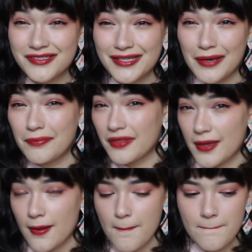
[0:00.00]
type
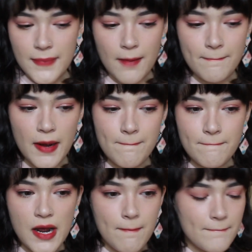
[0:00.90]
thing.
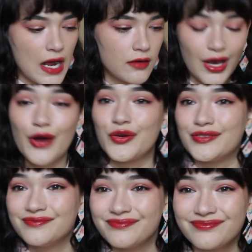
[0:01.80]
I don't
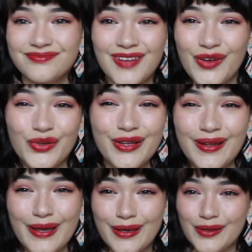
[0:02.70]
know, I really
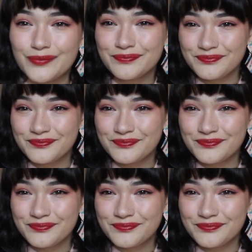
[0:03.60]
like it.